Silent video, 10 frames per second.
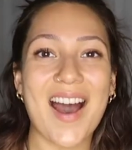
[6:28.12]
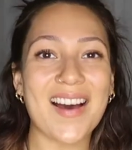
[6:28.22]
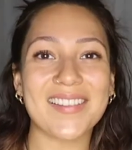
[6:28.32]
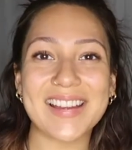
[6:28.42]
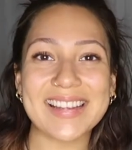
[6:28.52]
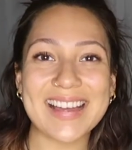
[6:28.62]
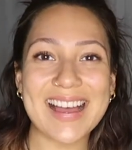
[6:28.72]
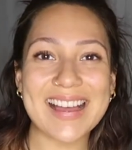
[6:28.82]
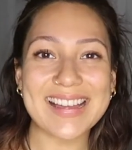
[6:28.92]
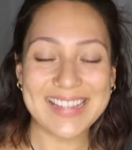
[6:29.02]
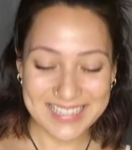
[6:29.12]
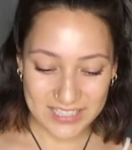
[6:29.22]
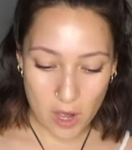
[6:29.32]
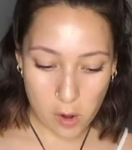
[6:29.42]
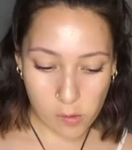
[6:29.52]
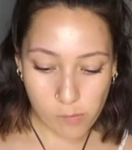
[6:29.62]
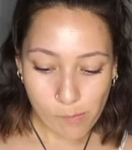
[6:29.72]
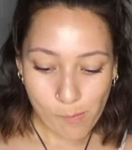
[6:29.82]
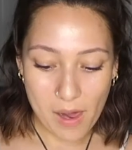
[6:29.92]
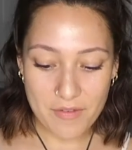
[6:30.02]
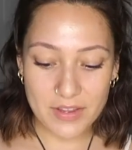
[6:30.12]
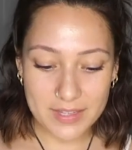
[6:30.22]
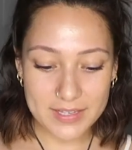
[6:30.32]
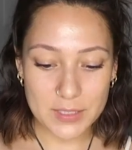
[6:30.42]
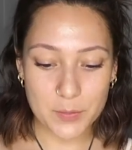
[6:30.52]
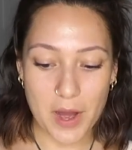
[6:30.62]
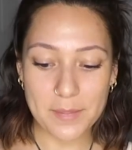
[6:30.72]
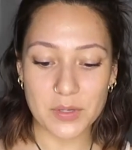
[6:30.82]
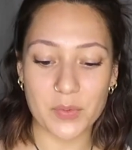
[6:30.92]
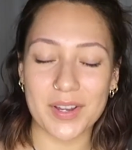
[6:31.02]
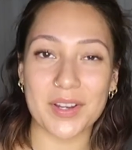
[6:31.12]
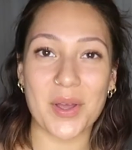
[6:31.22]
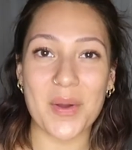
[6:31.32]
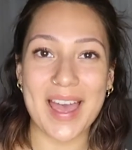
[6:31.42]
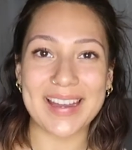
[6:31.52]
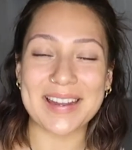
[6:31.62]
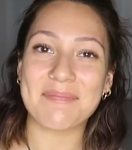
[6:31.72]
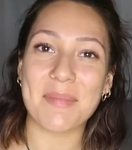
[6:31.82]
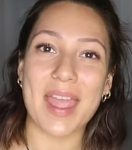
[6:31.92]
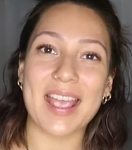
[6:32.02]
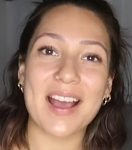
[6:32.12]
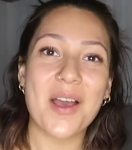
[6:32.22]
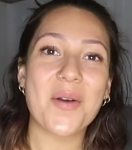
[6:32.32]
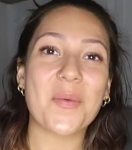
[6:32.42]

Alright guys, so everything is prepped and we're going to go ahead and make